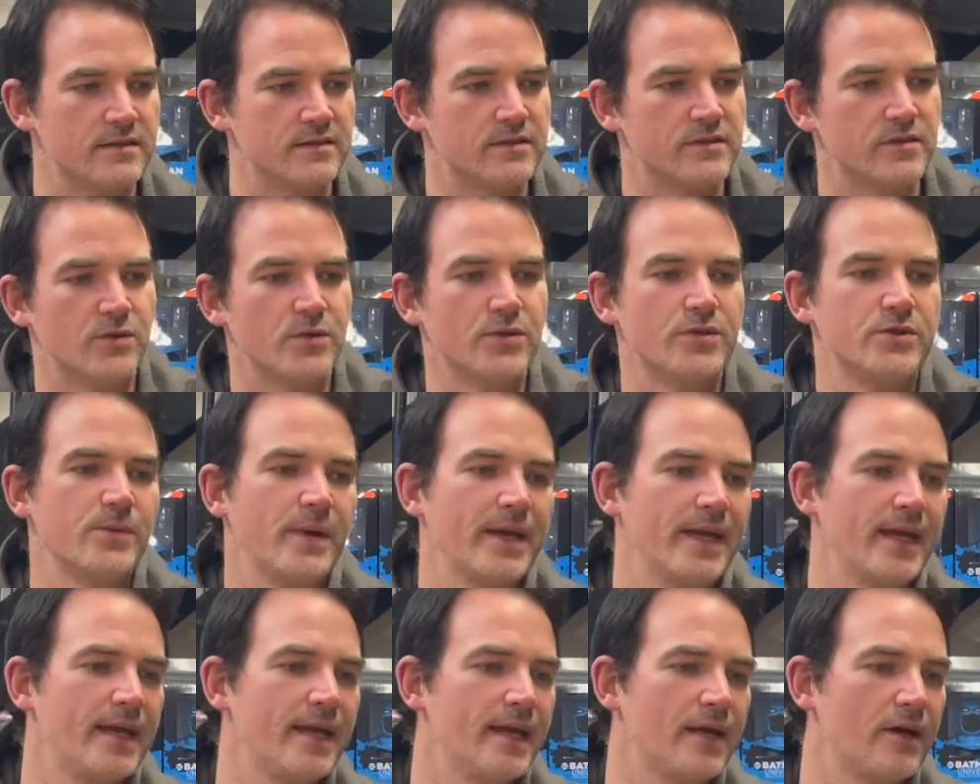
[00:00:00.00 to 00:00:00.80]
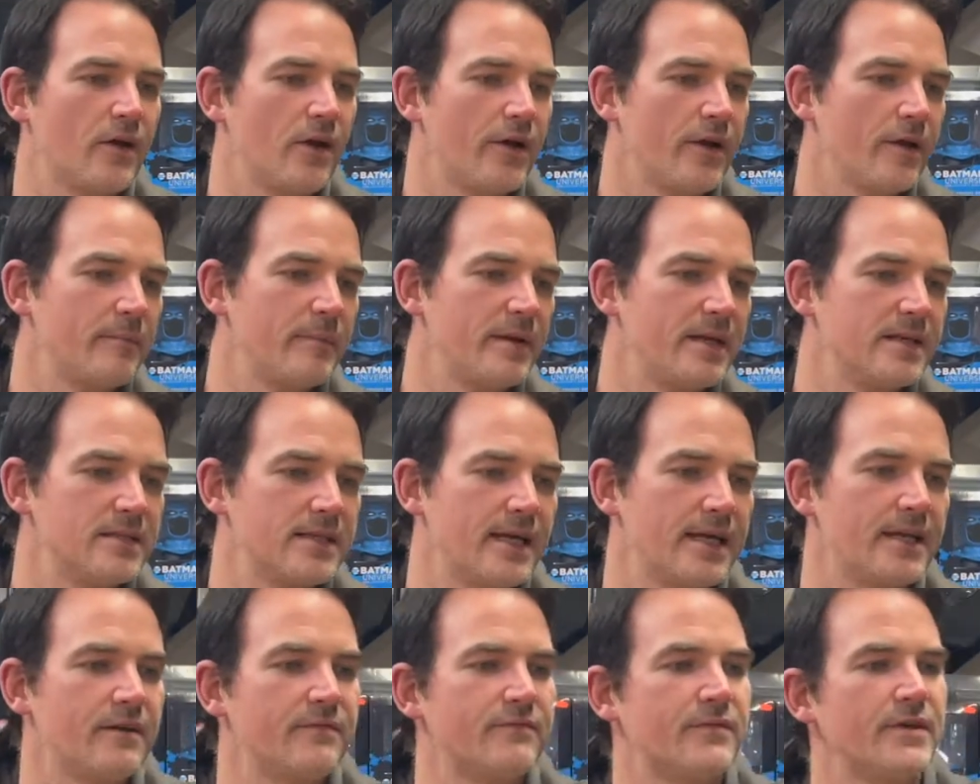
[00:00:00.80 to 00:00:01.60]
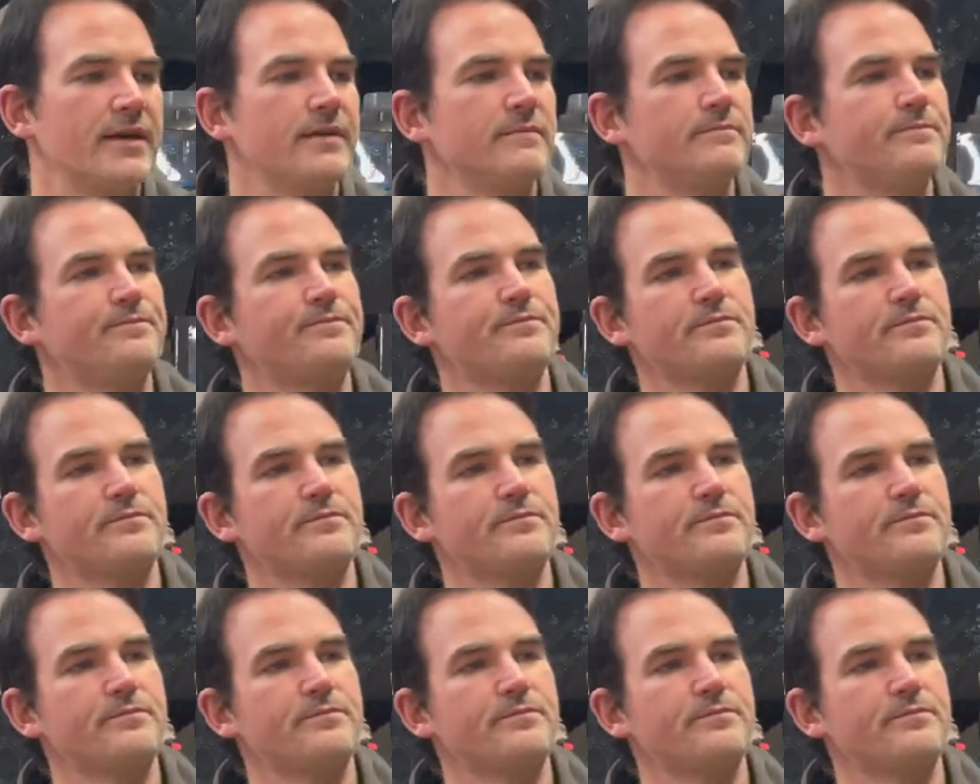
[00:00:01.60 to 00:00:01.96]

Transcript: store, so we can get you caught up easily enough there.